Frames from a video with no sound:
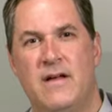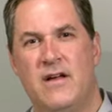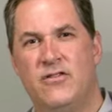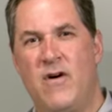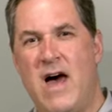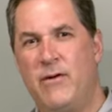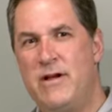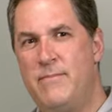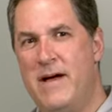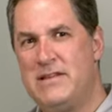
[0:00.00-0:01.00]
So how do we
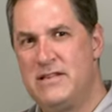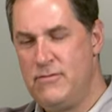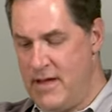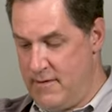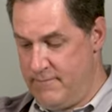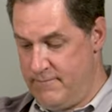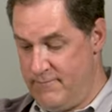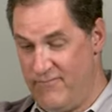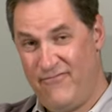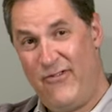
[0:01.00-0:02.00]
best do that
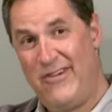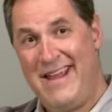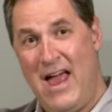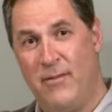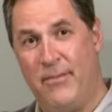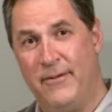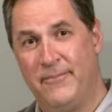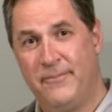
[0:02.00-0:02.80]
for a caliper?